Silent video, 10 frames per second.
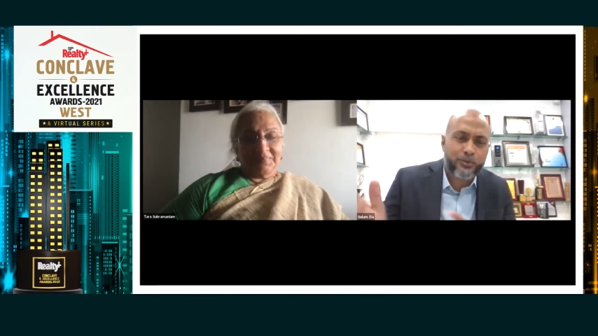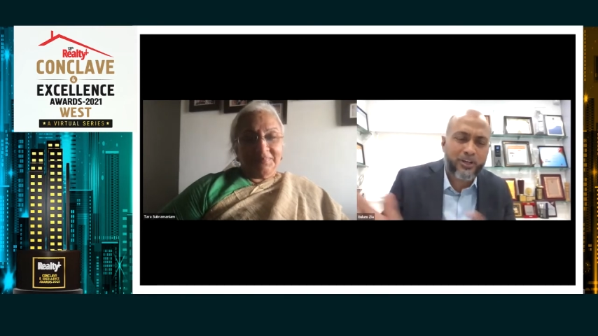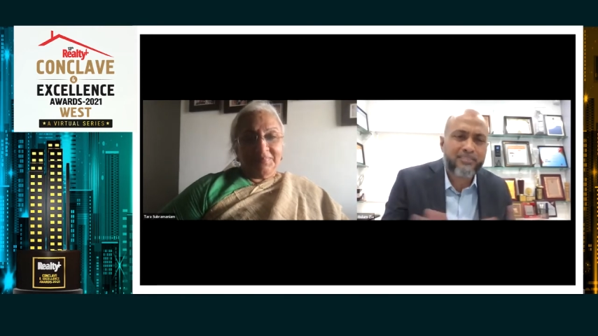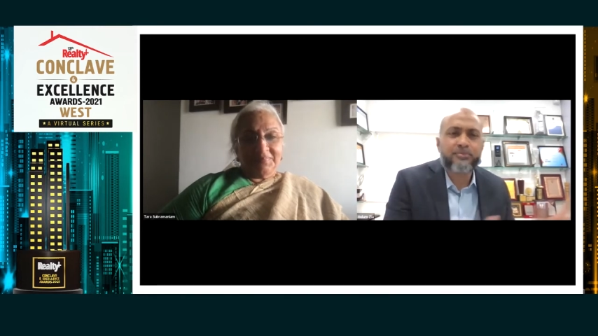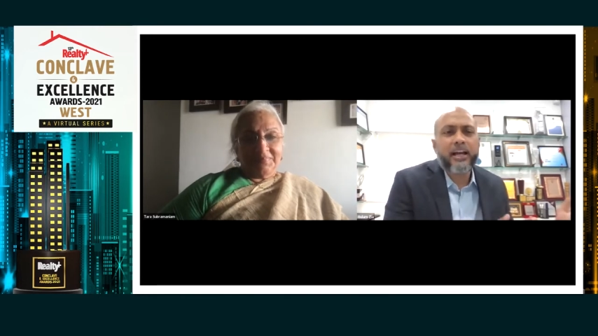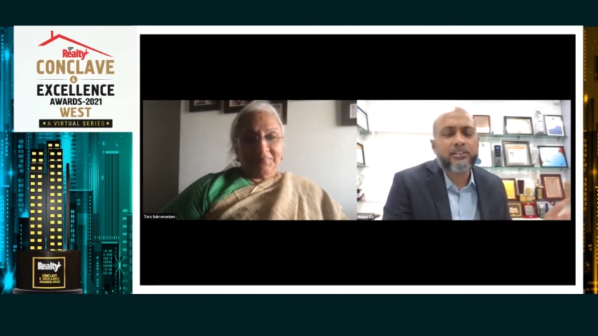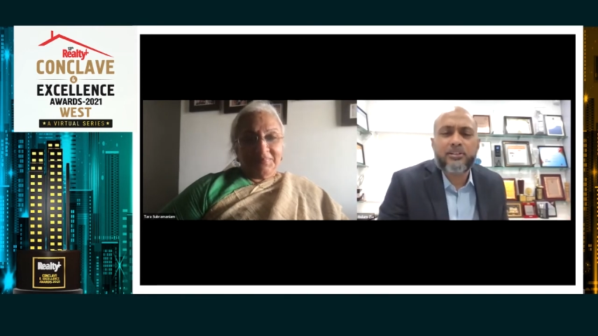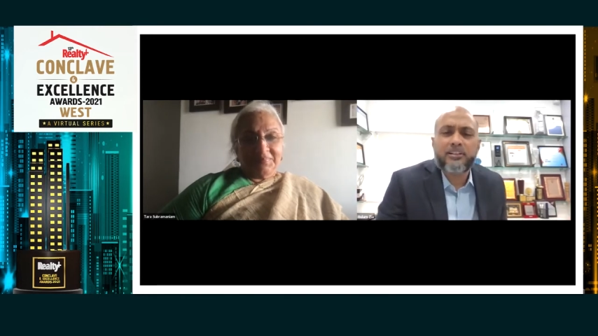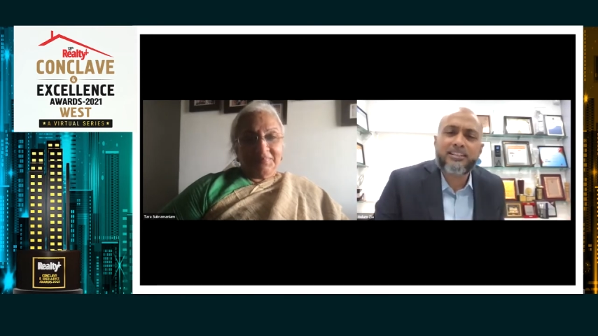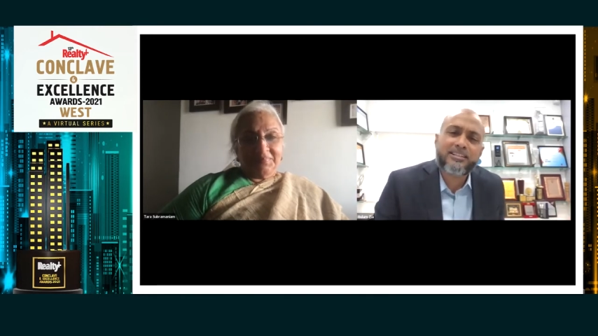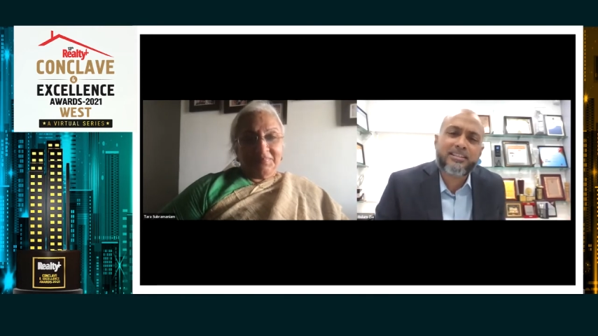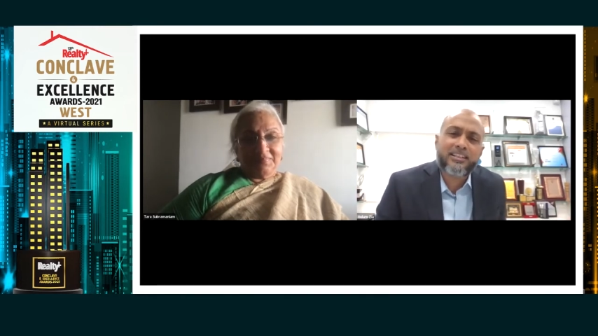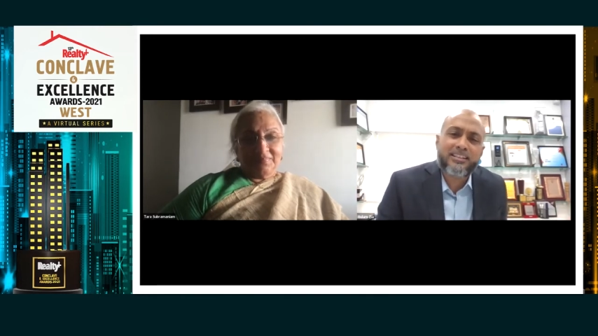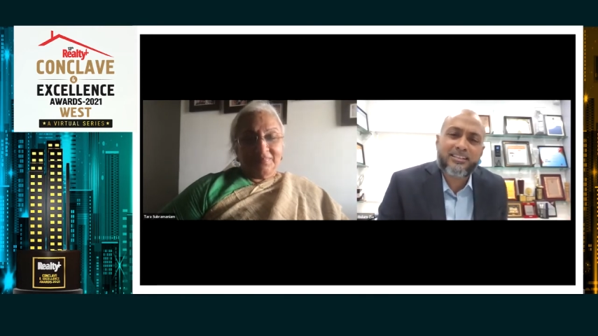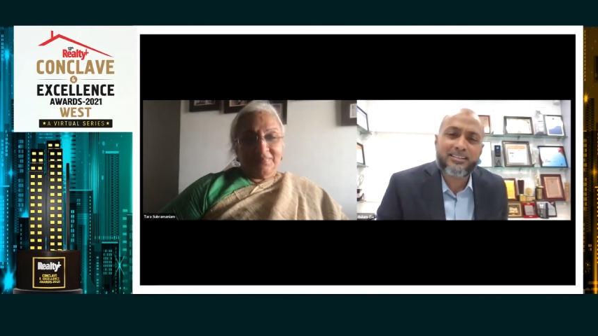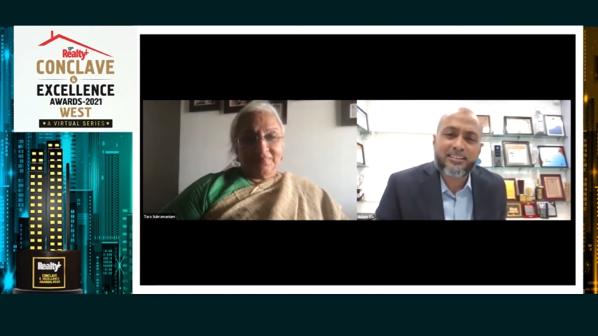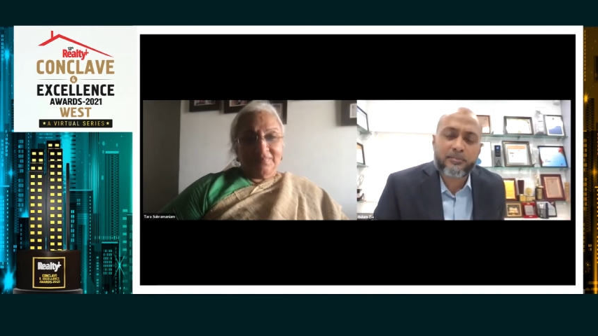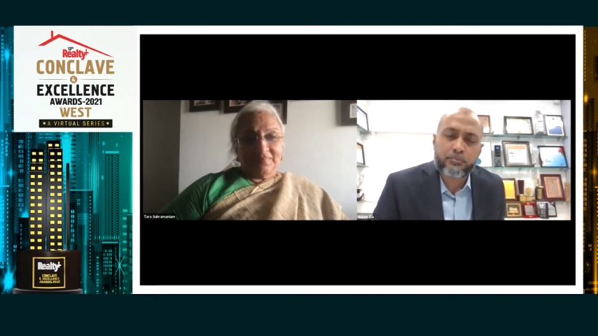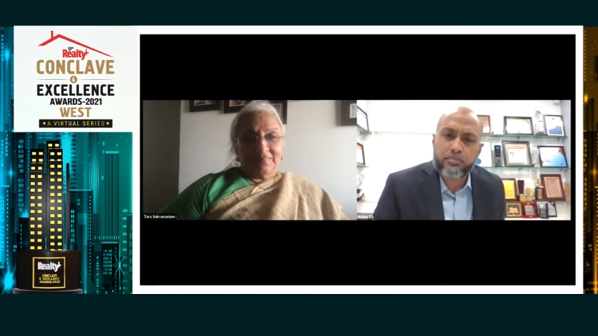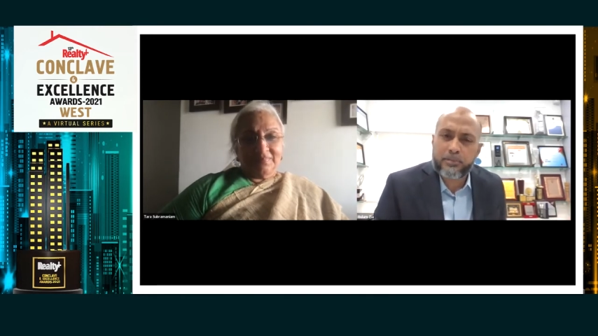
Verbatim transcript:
Speaker 1: you have actually seen